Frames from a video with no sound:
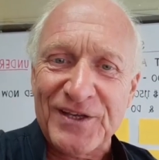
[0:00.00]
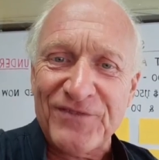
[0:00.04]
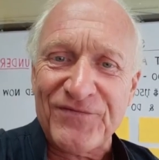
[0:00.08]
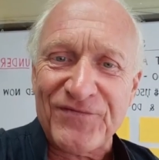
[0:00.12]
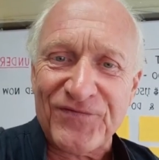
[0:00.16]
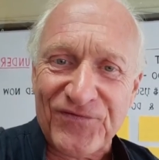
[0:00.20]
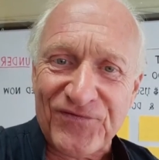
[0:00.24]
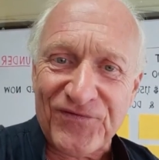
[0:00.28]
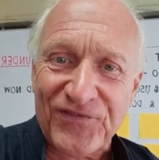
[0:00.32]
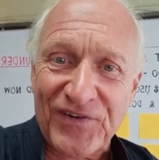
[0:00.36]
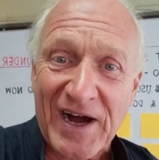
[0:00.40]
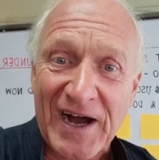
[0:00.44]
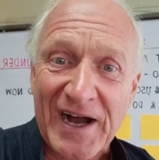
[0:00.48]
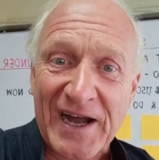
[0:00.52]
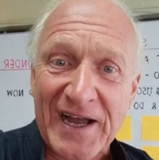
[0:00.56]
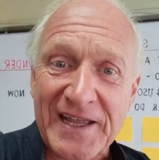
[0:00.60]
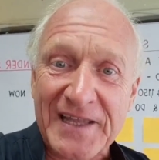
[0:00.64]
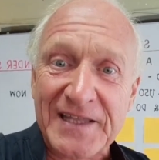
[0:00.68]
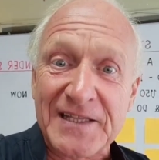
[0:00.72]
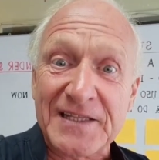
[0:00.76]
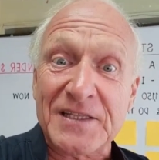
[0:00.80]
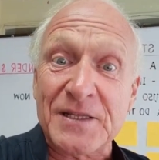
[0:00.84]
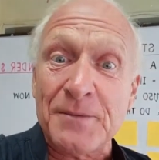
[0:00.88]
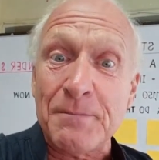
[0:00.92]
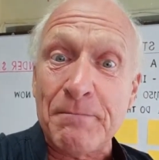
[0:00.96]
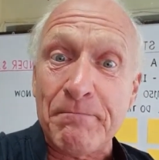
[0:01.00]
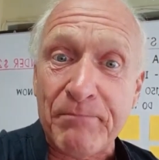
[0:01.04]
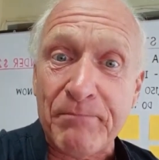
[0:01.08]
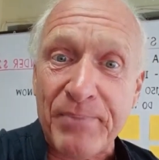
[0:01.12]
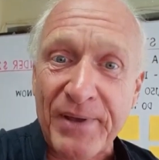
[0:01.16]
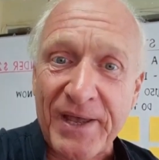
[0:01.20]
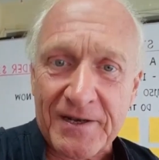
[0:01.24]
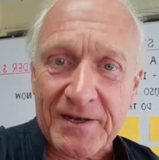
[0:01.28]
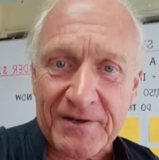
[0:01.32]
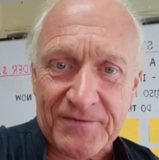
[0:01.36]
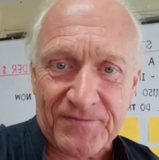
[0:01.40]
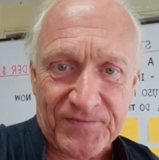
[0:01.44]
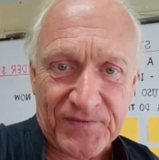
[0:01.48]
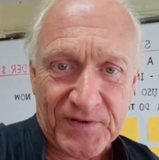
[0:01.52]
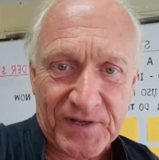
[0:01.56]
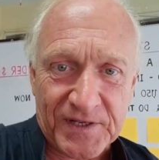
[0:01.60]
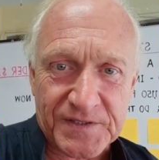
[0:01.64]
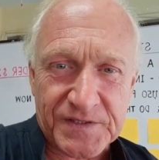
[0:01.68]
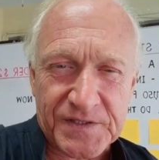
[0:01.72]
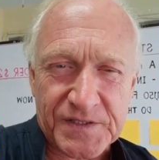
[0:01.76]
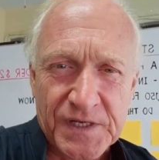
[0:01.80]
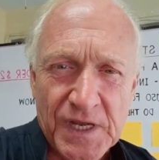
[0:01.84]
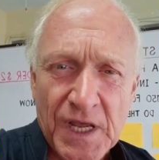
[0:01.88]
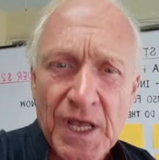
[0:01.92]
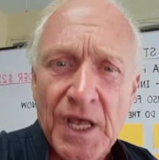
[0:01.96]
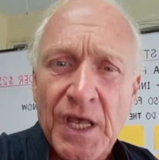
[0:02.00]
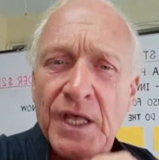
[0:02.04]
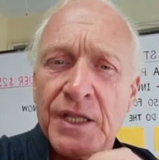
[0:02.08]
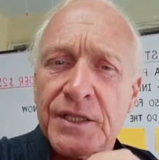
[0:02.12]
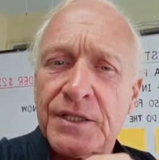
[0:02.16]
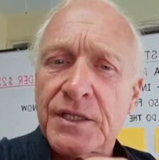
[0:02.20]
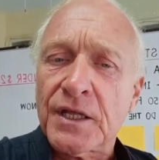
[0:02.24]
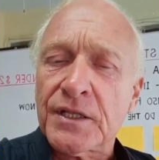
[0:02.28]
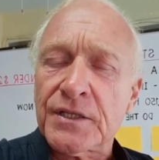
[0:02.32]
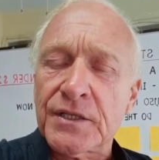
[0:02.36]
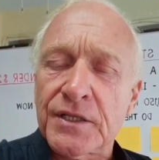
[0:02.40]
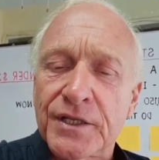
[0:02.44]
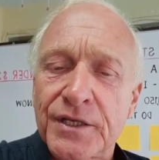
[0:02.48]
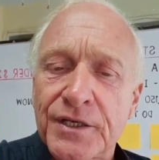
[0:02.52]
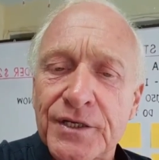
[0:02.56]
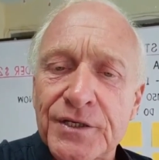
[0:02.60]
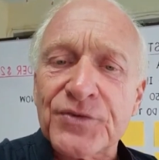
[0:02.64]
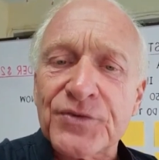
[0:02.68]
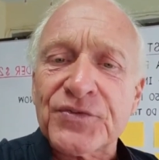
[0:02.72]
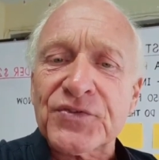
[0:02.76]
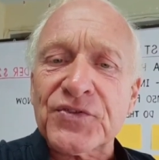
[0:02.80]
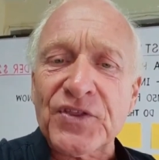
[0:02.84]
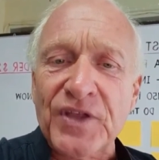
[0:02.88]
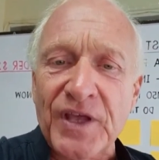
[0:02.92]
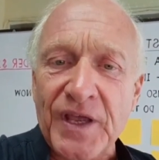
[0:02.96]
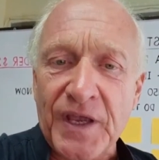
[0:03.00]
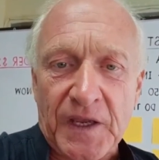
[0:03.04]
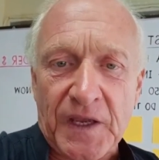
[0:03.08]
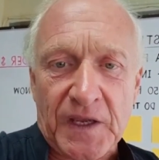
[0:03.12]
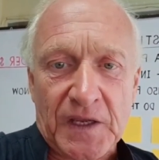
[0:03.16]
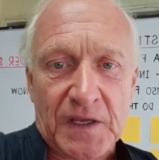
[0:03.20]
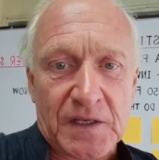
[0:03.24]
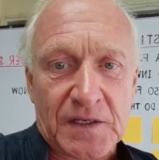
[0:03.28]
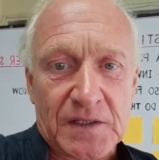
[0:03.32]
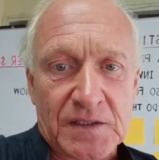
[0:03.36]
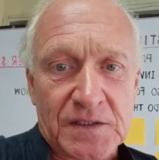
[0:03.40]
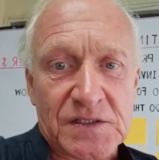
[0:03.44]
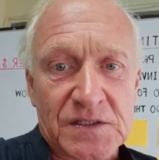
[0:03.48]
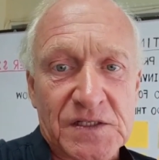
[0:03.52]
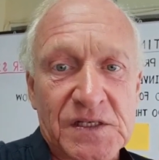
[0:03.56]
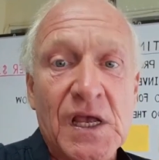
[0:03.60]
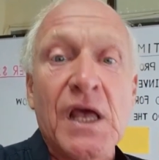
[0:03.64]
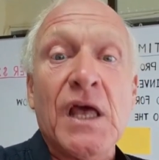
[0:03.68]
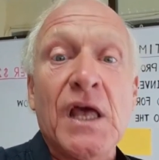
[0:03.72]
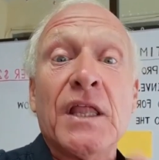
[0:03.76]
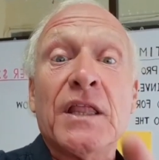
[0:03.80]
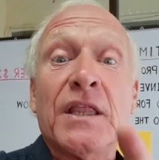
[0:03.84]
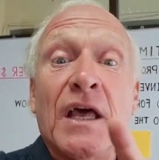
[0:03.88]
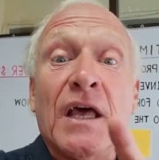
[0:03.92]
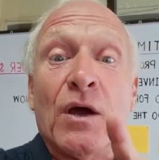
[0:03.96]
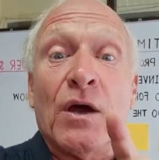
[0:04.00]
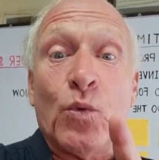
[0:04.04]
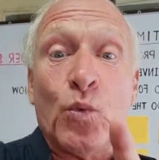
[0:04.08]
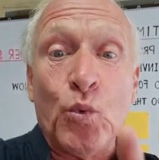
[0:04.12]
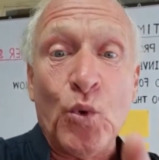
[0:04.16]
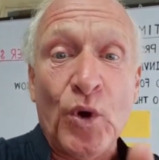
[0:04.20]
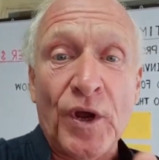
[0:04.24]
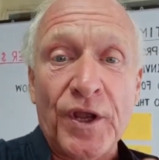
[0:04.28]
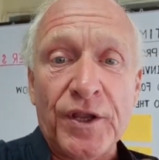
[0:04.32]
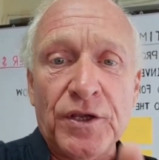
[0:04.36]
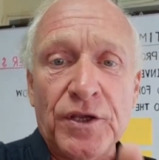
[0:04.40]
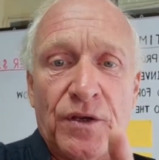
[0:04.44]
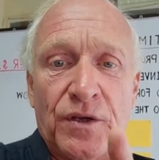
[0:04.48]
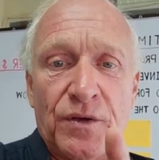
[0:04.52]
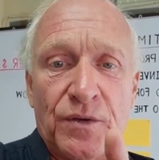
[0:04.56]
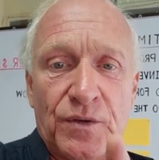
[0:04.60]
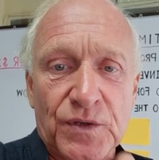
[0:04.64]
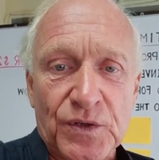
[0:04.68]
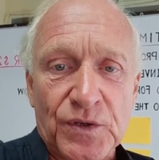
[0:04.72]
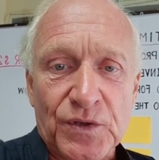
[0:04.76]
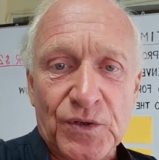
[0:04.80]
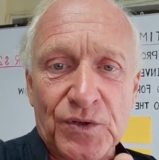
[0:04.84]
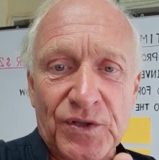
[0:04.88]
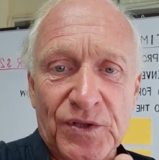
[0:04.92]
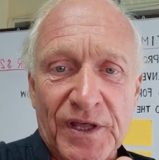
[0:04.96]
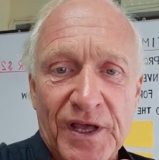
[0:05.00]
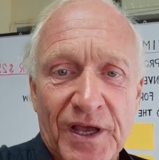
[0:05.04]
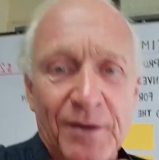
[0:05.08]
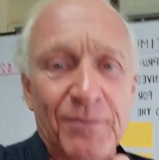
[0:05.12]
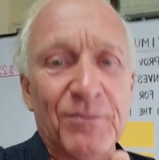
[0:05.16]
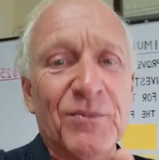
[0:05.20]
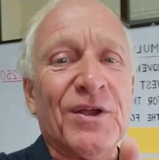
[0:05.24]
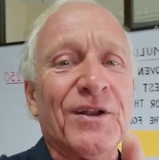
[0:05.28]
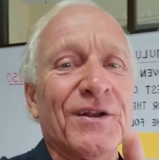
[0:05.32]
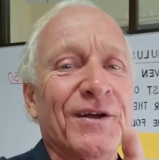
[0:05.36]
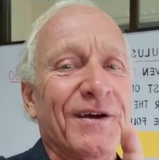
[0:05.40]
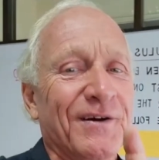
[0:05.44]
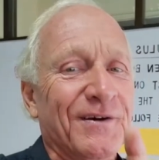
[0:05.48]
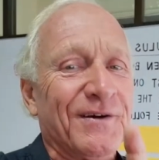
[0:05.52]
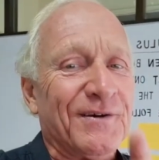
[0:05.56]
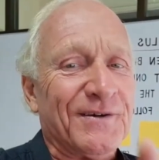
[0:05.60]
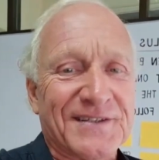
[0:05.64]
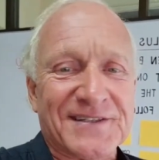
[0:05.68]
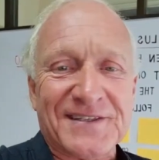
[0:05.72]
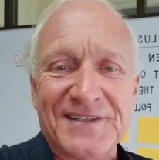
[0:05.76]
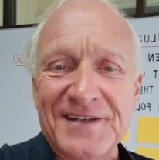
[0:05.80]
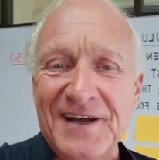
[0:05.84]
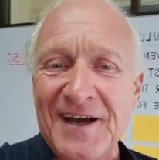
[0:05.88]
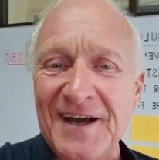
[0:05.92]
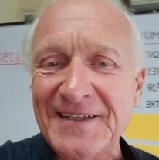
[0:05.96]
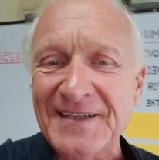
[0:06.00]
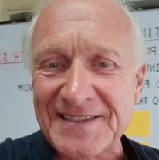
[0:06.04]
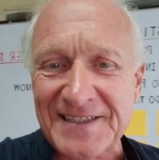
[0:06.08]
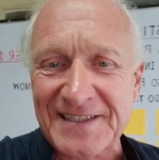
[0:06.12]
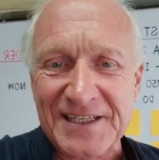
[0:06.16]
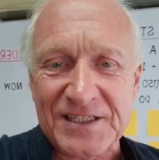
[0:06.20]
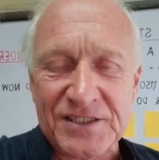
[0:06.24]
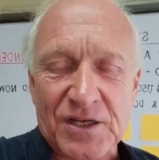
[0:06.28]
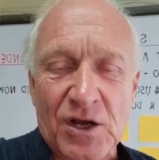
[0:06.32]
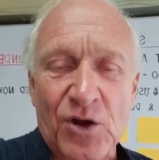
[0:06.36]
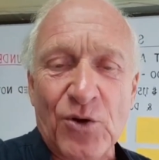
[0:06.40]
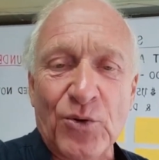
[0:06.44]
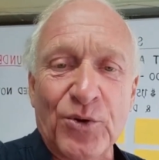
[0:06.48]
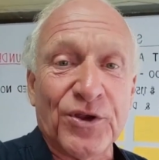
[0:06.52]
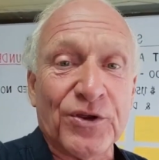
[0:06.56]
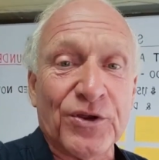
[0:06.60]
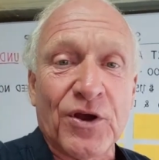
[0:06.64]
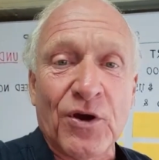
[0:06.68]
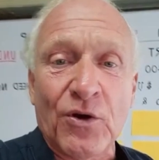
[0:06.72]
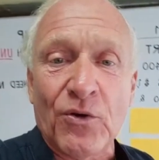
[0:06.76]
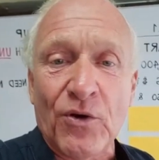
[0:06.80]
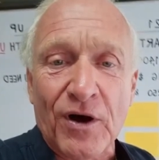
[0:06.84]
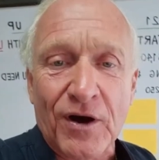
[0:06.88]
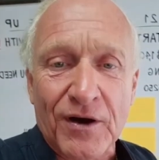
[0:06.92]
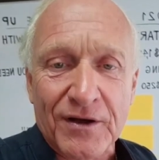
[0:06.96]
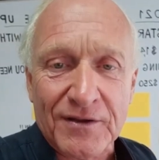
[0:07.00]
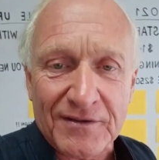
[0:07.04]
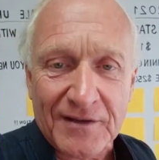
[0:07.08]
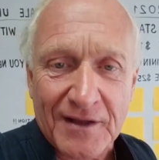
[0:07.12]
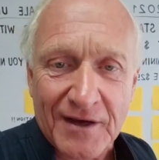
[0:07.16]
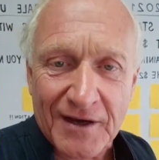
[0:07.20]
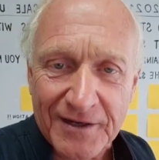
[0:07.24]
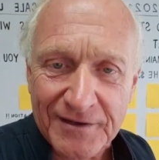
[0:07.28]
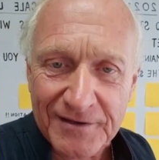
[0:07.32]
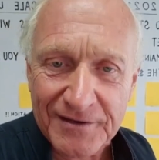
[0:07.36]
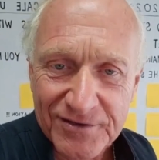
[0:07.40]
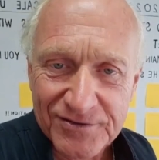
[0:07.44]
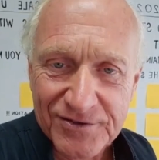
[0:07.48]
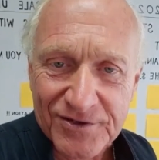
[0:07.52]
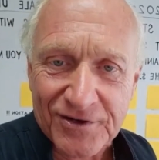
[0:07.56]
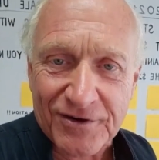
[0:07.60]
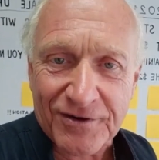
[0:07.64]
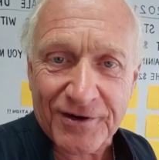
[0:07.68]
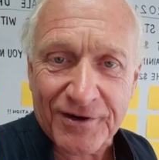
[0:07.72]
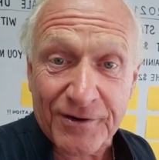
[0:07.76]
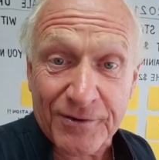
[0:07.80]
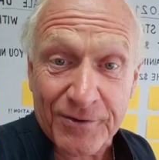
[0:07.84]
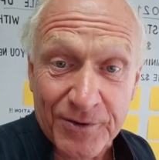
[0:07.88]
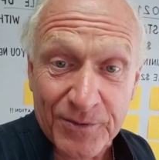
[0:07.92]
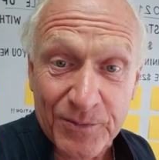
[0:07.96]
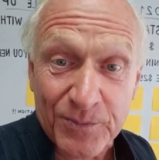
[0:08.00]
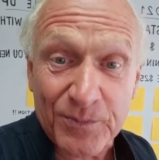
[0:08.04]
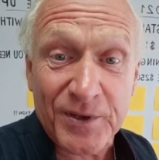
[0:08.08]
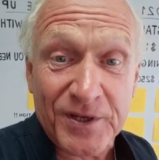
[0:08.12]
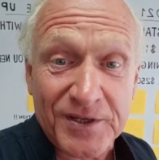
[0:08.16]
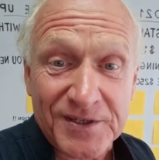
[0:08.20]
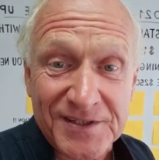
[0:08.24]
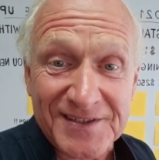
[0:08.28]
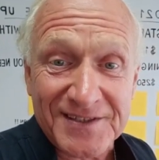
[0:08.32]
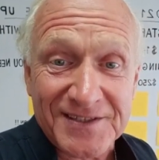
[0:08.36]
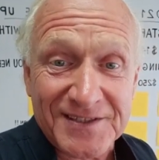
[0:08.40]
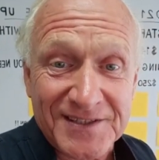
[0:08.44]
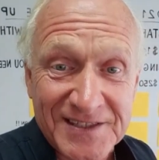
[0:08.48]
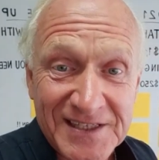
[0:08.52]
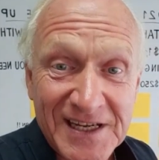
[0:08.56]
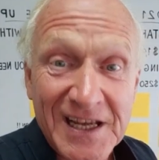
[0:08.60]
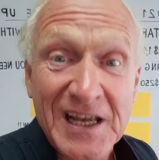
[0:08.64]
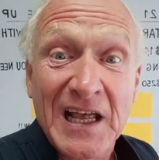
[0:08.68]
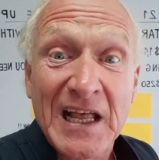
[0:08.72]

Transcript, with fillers: find the benefits. The little things that when you do them, you know, it's not just, oh, you go online, you start your own business.